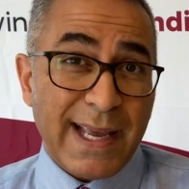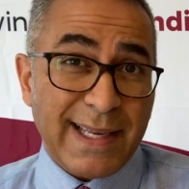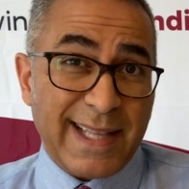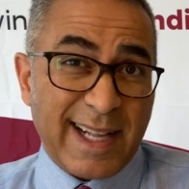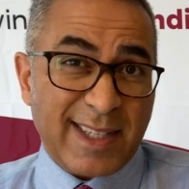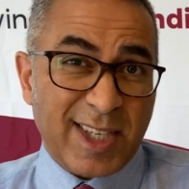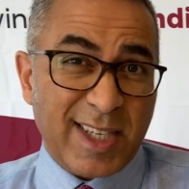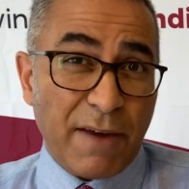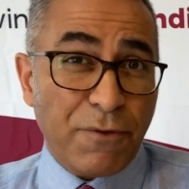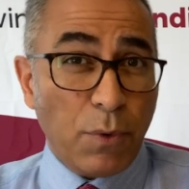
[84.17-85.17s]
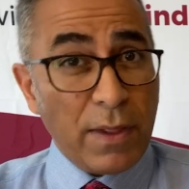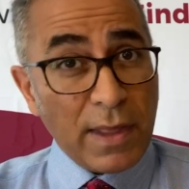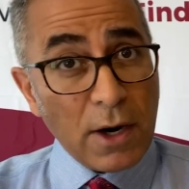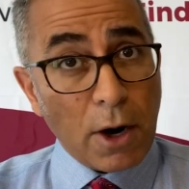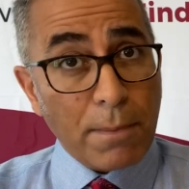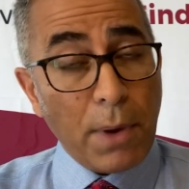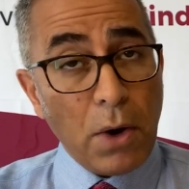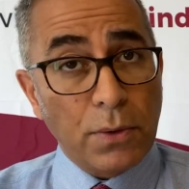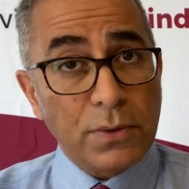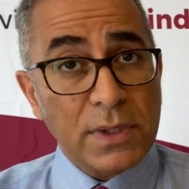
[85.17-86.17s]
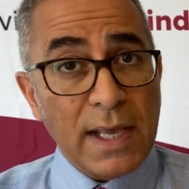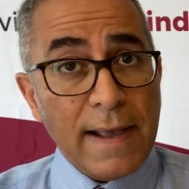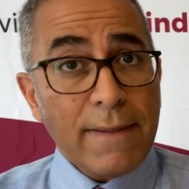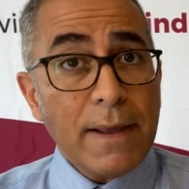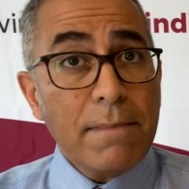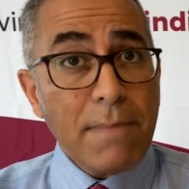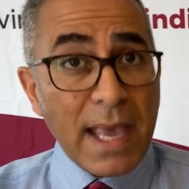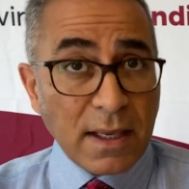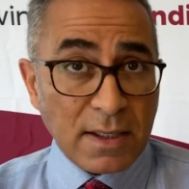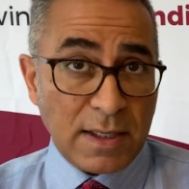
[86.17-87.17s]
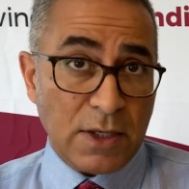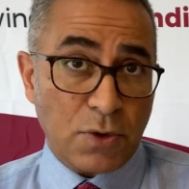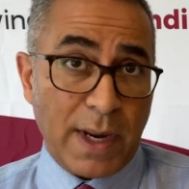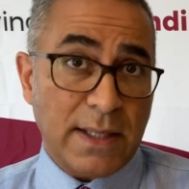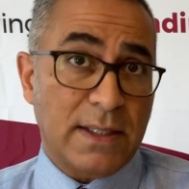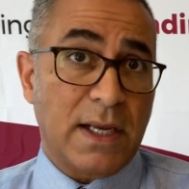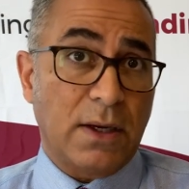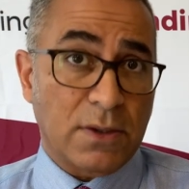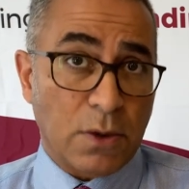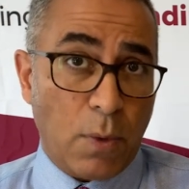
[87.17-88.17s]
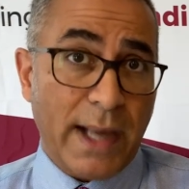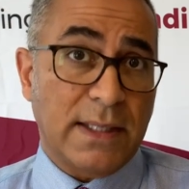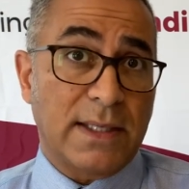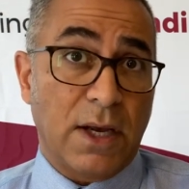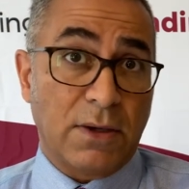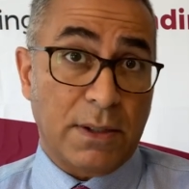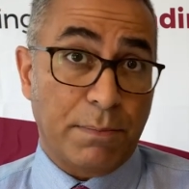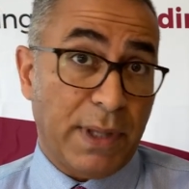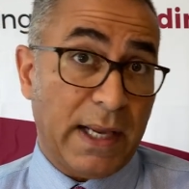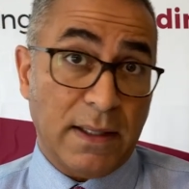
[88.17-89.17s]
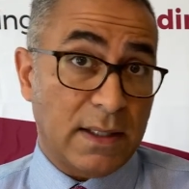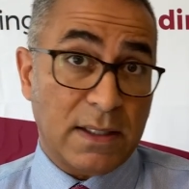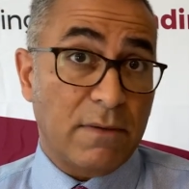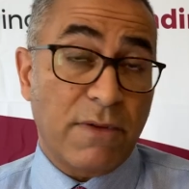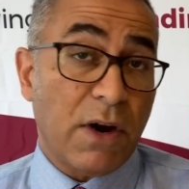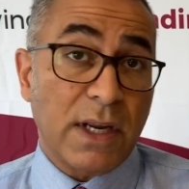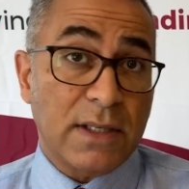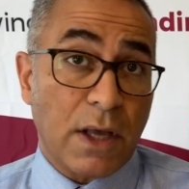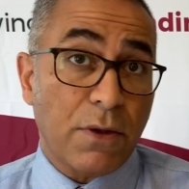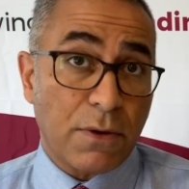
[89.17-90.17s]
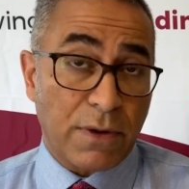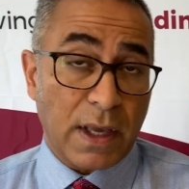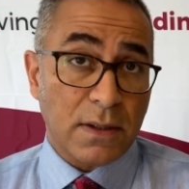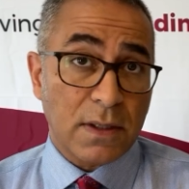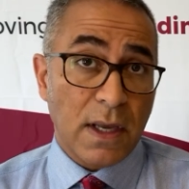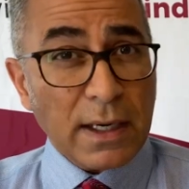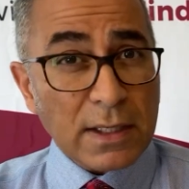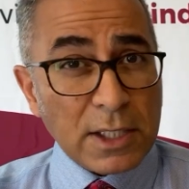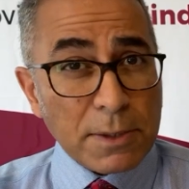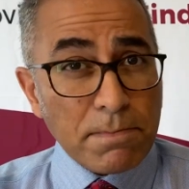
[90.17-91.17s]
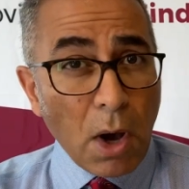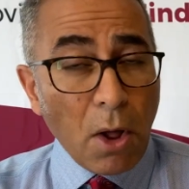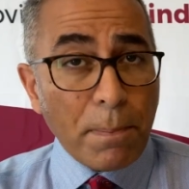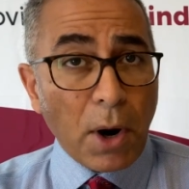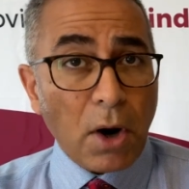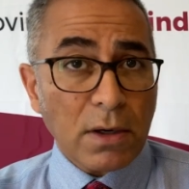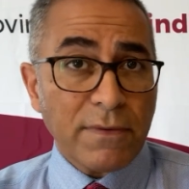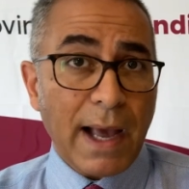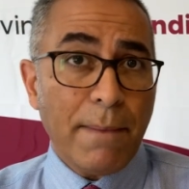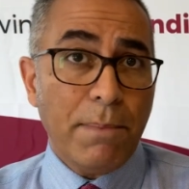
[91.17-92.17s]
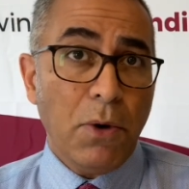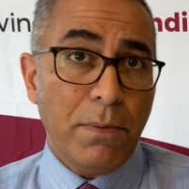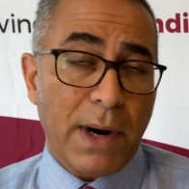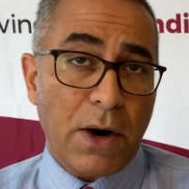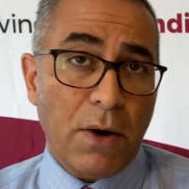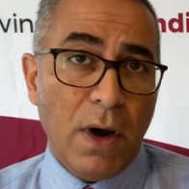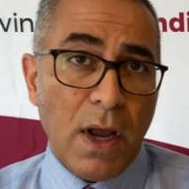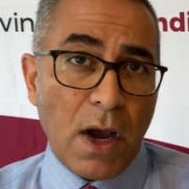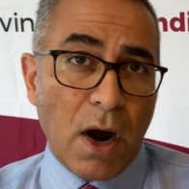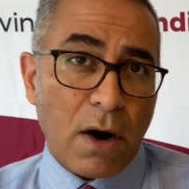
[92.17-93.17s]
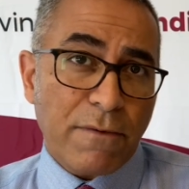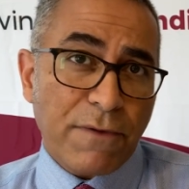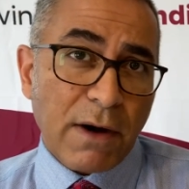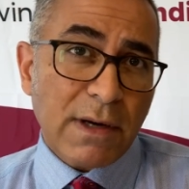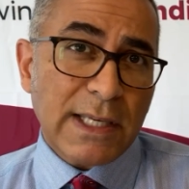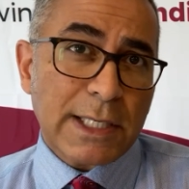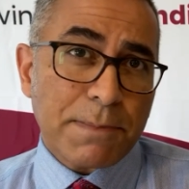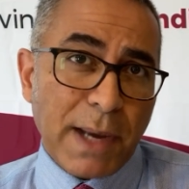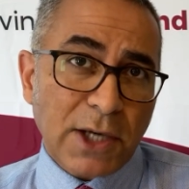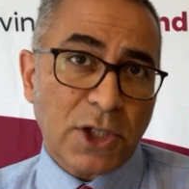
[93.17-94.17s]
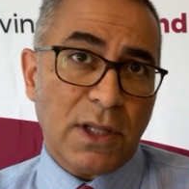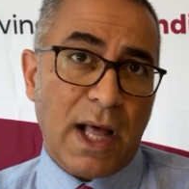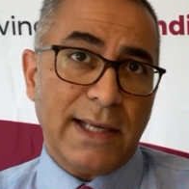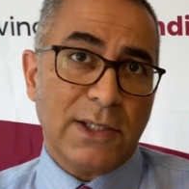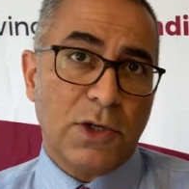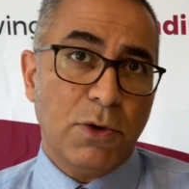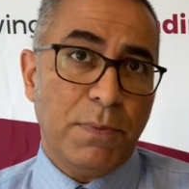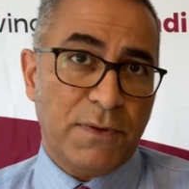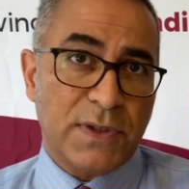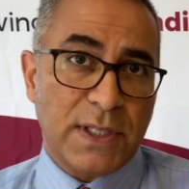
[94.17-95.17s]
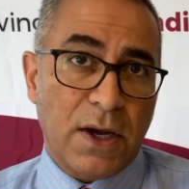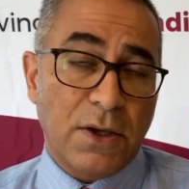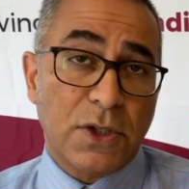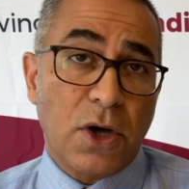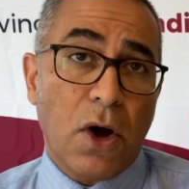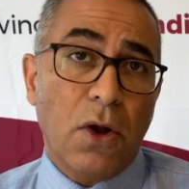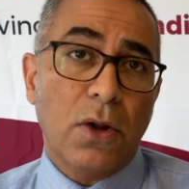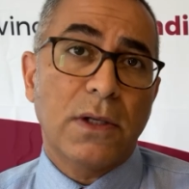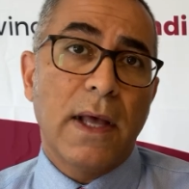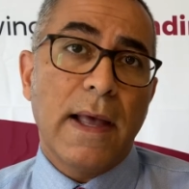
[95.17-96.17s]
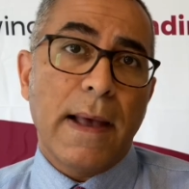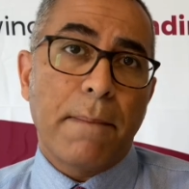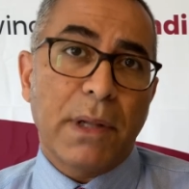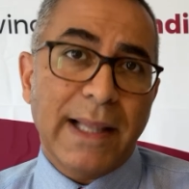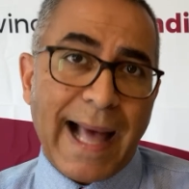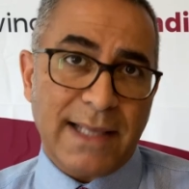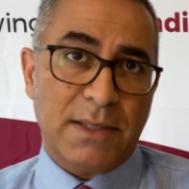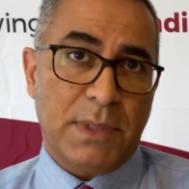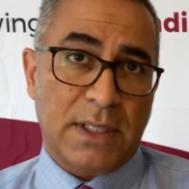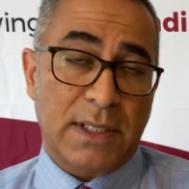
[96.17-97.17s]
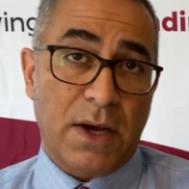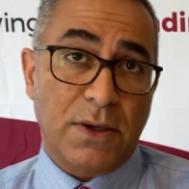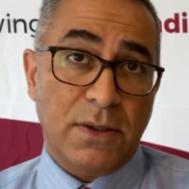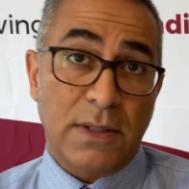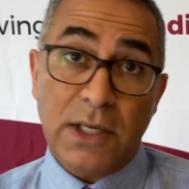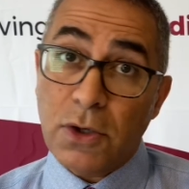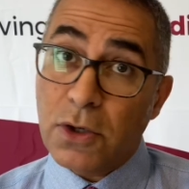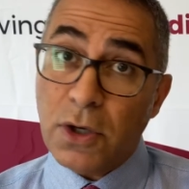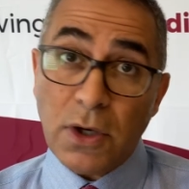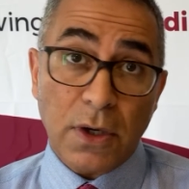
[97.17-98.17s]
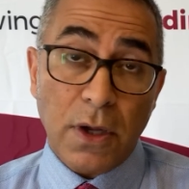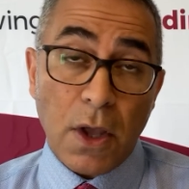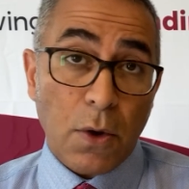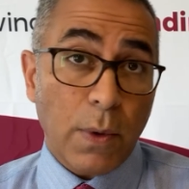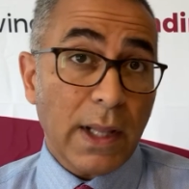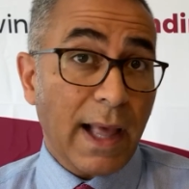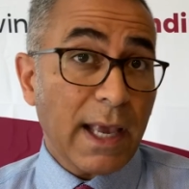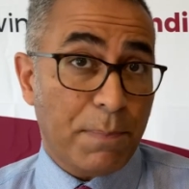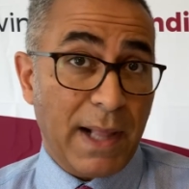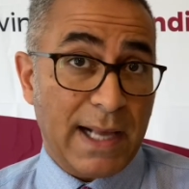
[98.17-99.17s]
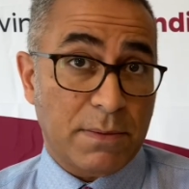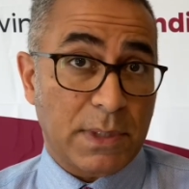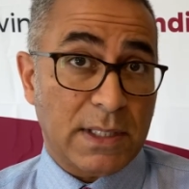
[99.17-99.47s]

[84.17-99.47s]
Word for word: is that stuff within our bones that makes these red cells and white cells and platelets and various other things. A small part of that bone marrow are a very specialized group of cells called plasma cells. These are good. We like plasma